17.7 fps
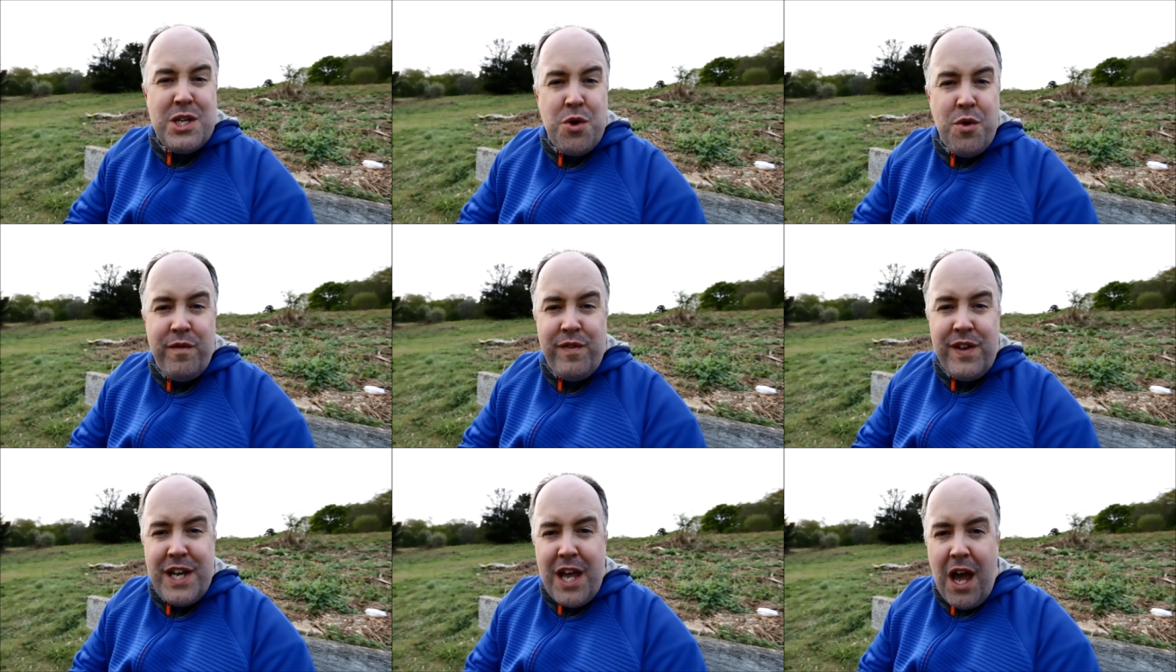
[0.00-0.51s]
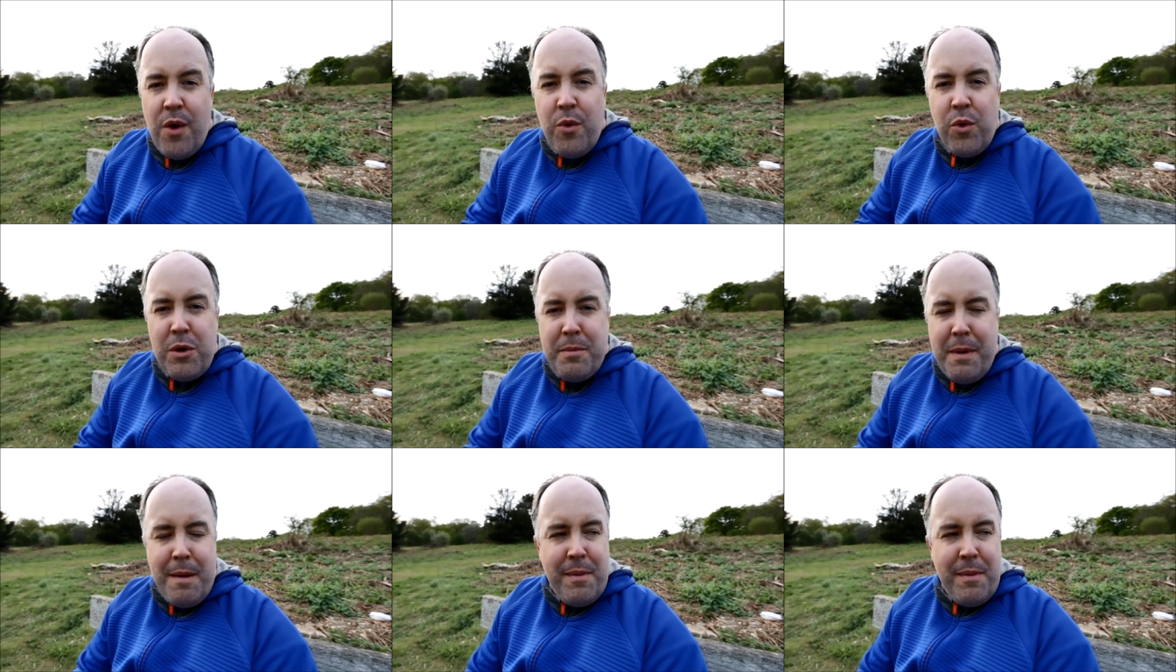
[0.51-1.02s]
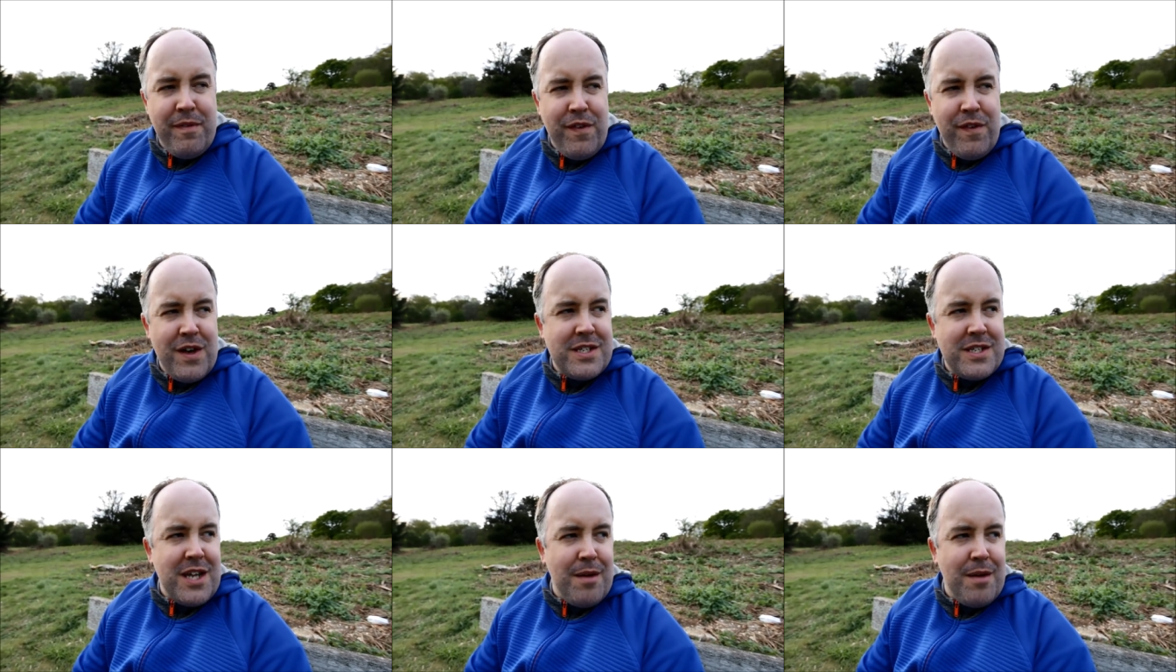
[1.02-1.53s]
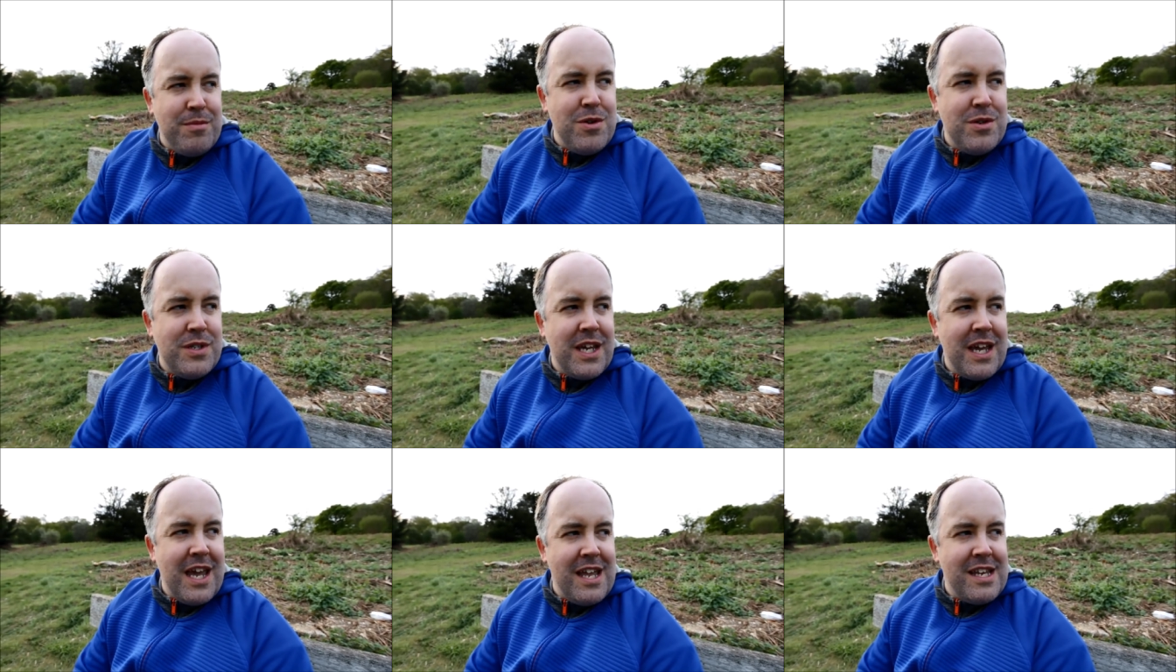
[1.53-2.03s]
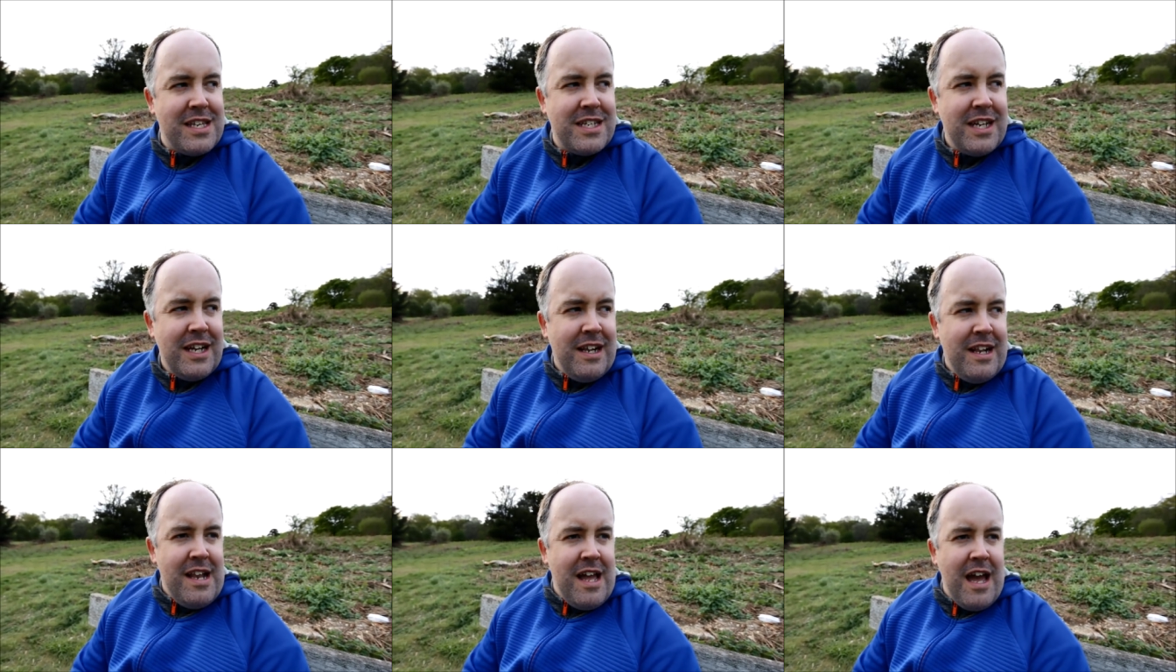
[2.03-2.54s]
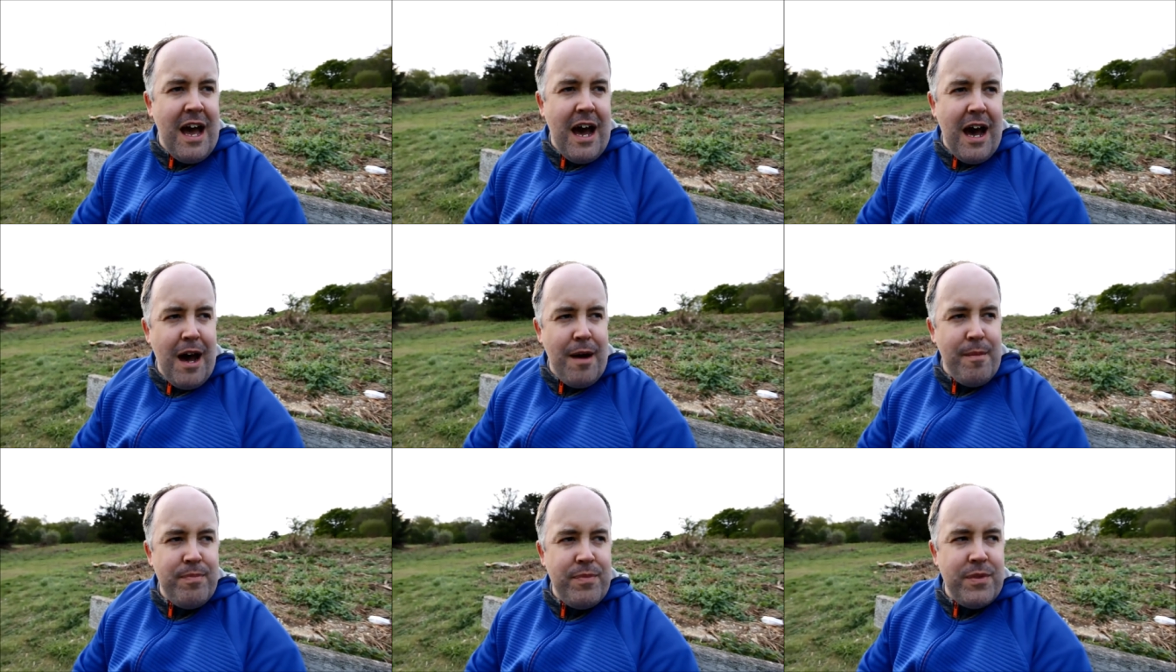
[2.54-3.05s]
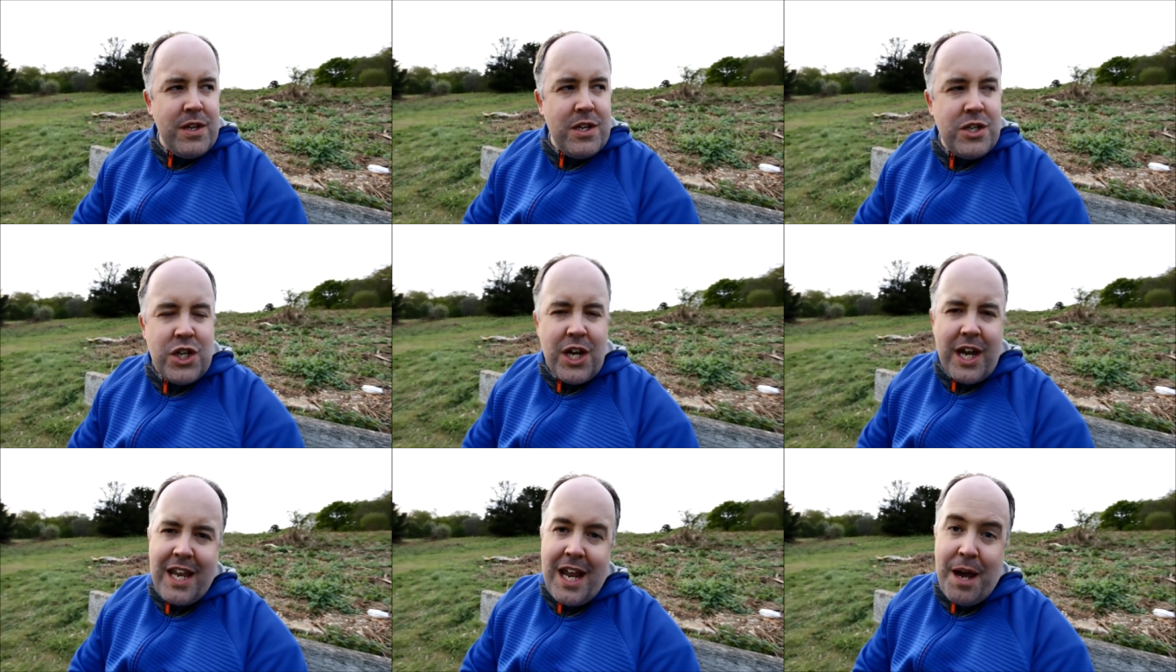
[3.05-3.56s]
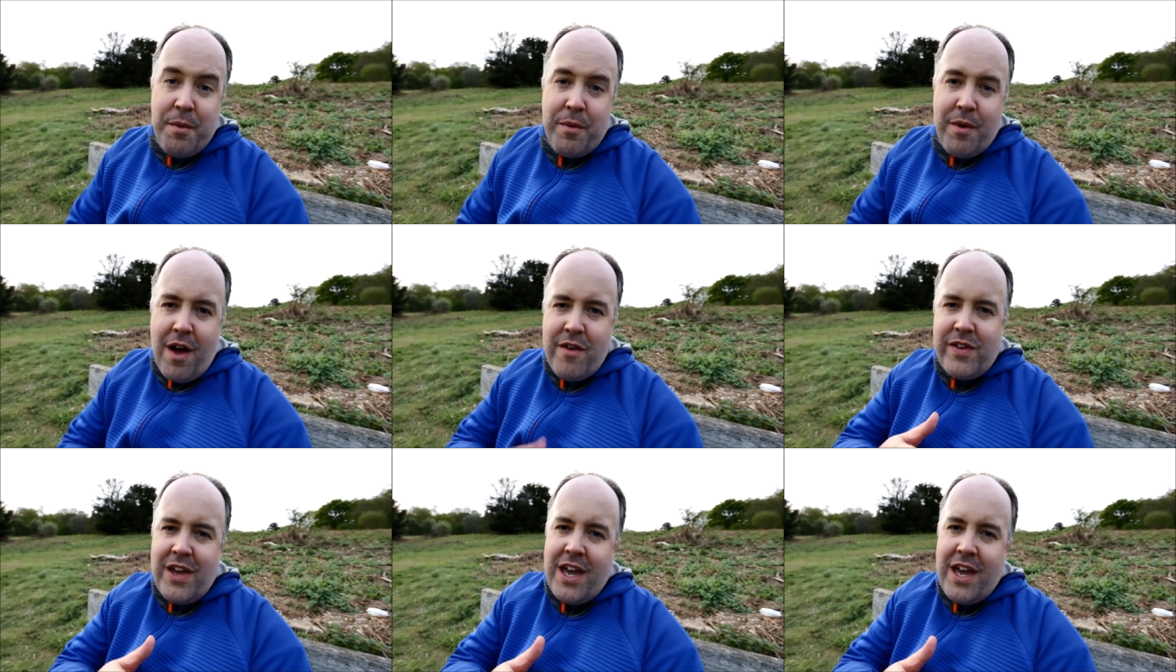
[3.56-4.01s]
to do a video all about my first time using it. Check it out, we're right over